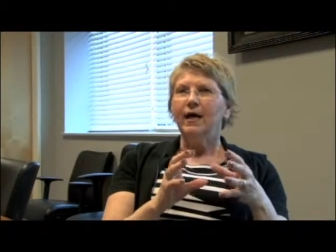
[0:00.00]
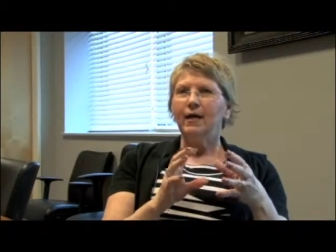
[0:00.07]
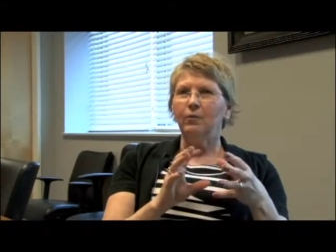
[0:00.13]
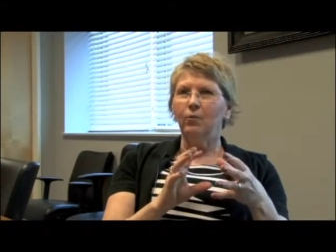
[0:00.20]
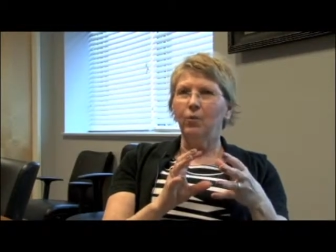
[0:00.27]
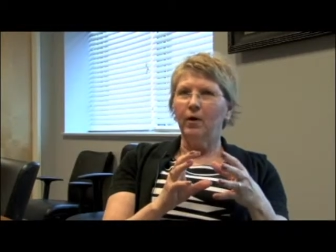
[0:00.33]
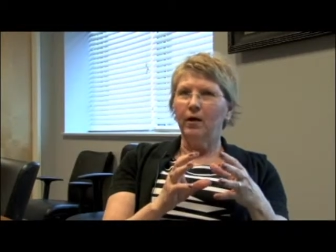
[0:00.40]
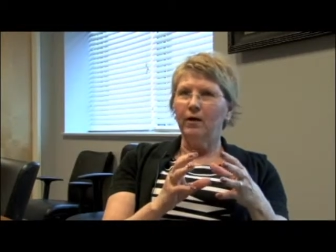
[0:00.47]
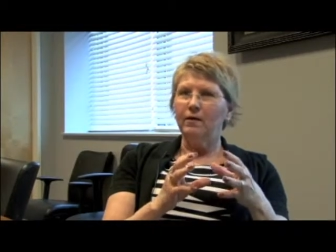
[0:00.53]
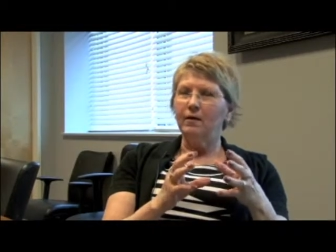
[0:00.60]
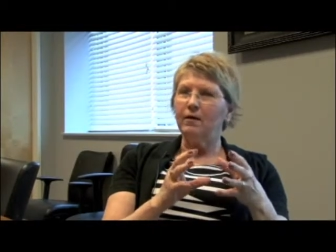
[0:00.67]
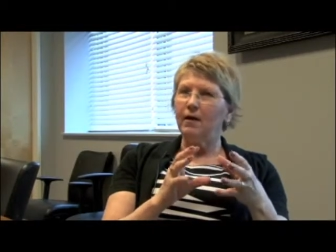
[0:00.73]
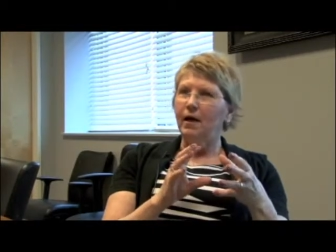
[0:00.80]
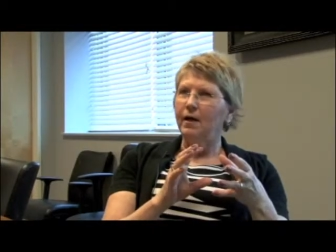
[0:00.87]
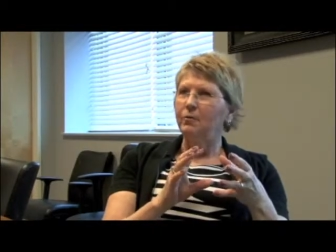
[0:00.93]
And
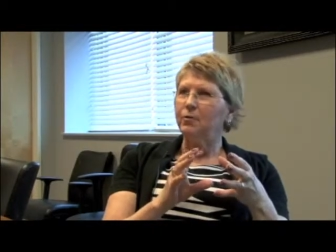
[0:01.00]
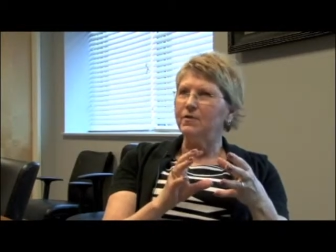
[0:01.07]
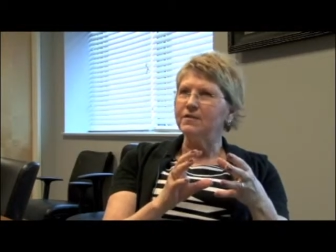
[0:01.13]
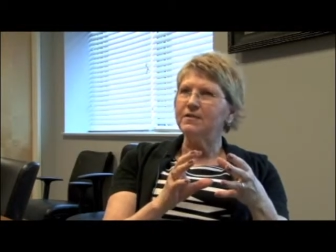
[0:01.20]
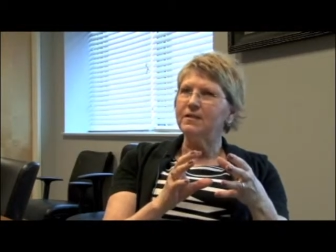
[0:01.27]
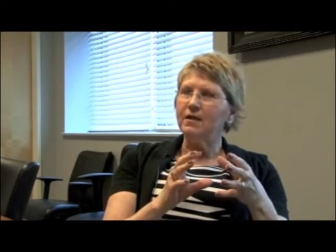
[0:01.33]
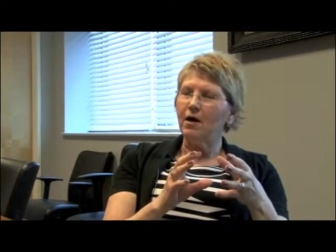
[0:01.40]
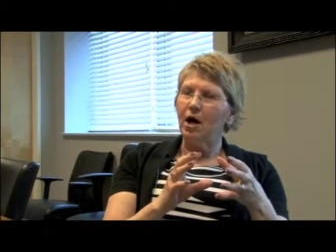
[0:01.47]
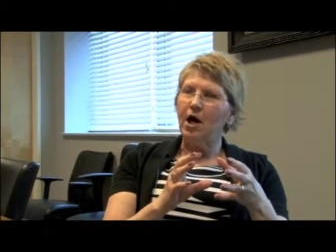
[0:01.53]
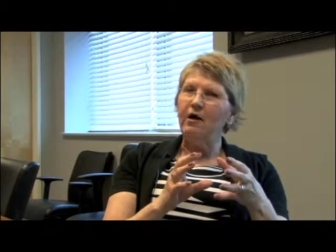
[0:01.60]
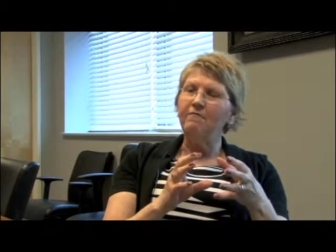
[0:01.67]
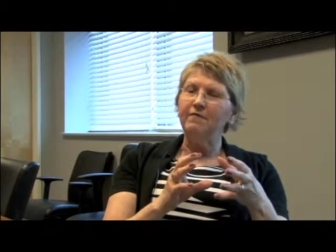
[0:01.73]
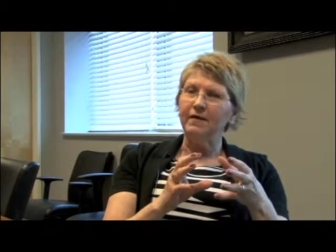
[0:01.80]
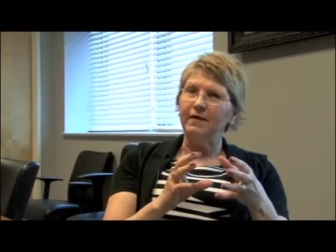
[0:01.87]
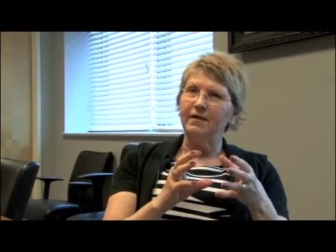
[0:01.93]
what I will see
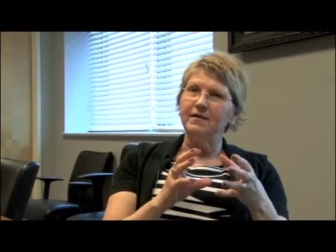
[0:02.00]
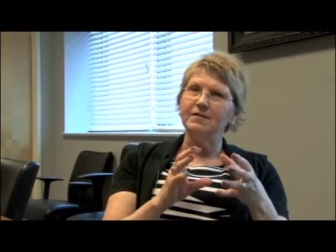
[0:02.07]
often